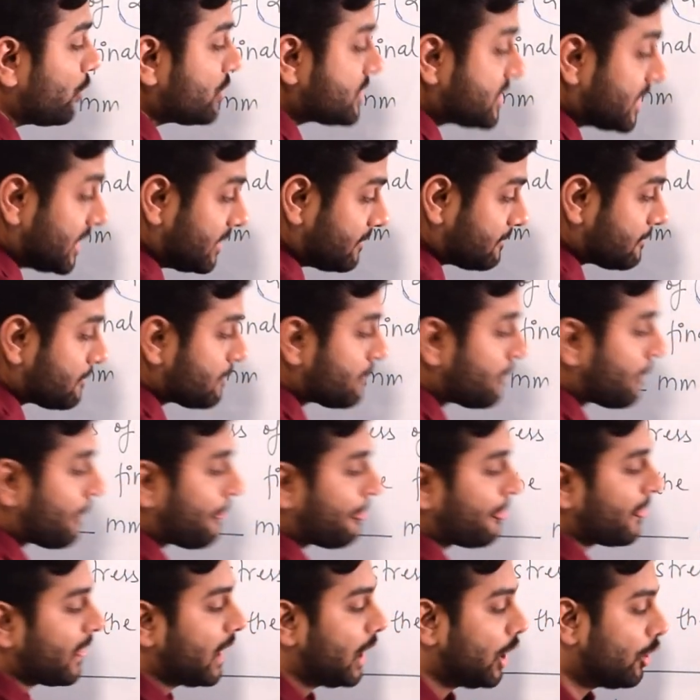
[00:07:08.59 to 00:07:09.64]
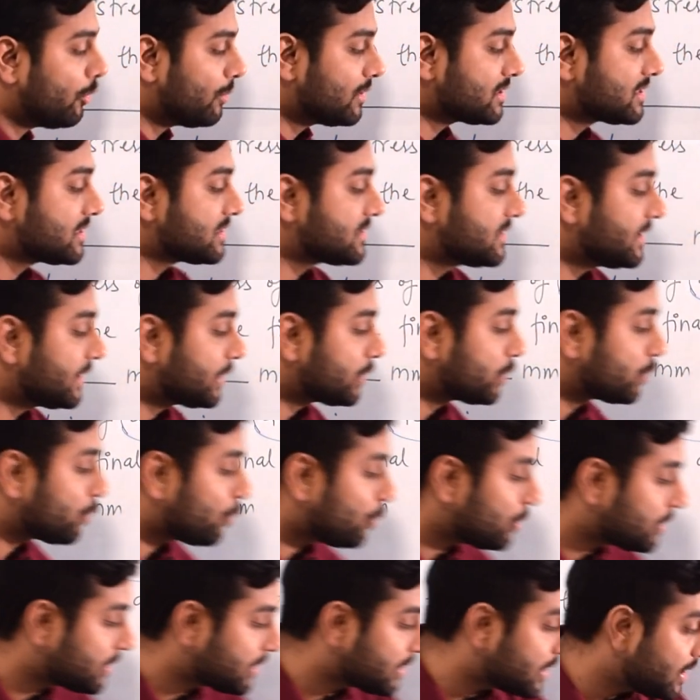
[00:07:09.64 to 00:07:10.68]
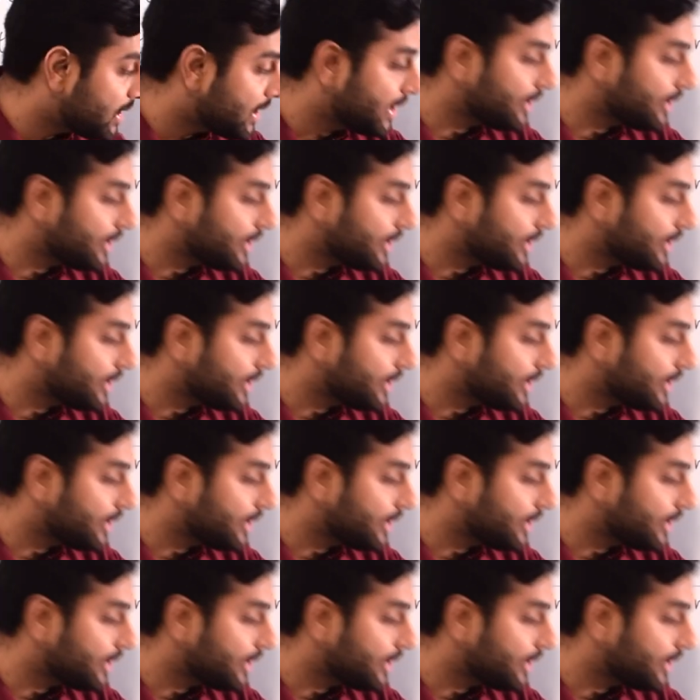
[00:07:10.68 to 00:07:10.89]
OC? How much is the total